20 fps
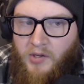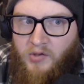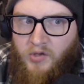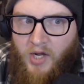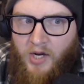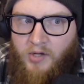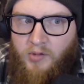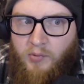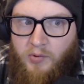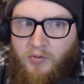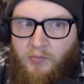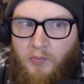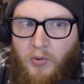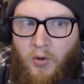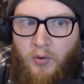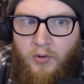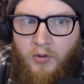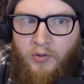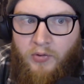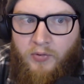Because that's what's
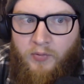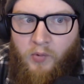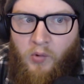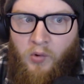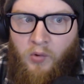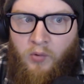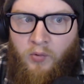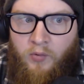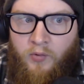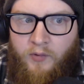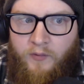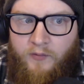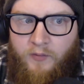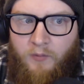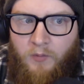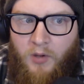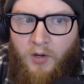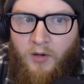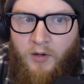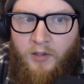poking through
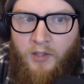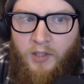from the